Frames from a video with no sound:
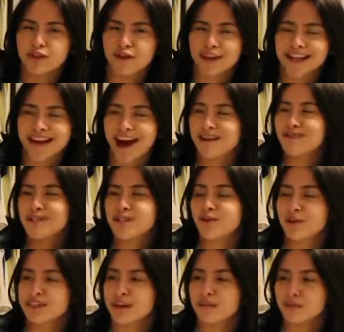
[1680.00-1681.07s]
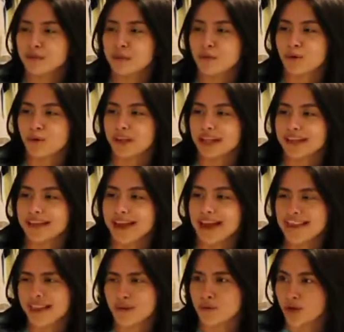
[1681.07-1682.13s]
you know, like obviously you always have those people who are like,
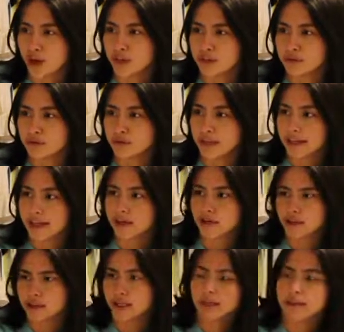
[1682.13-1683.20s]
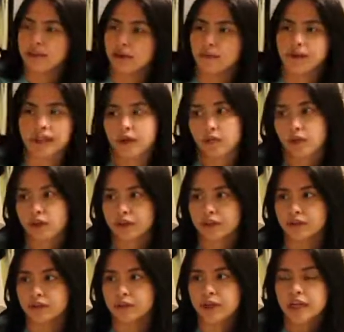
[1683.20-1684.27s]
hey, like what are you? Like I know you're Latino, but like what are
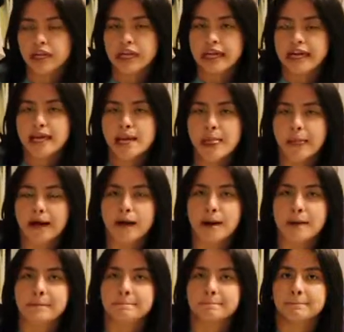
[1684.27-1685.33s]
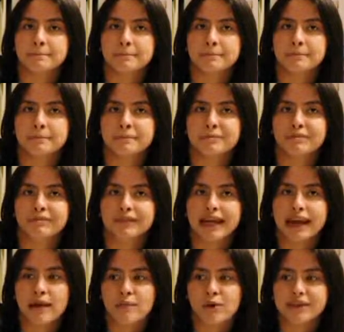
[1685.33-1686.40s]
you? And
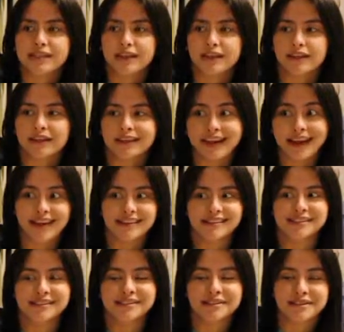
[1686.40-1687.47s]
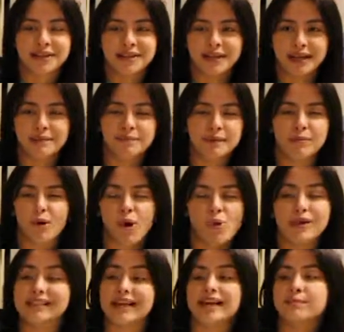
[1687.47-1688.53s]
I'm always like, guess. And people
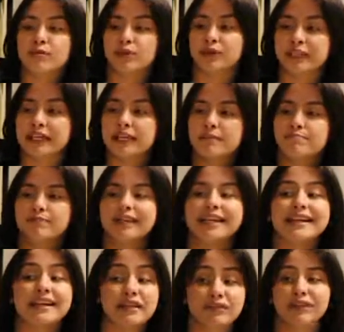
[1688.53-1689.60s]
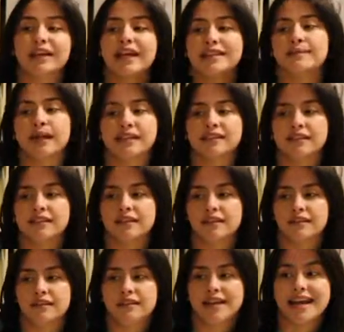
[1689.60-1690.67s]
always guess Puerto Rican, but they never guess Mexican.
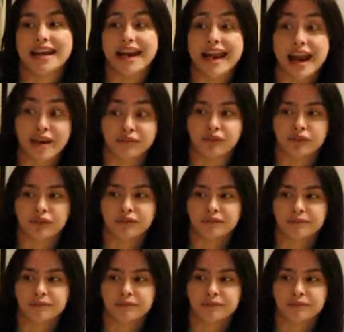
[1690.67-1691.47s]
Never.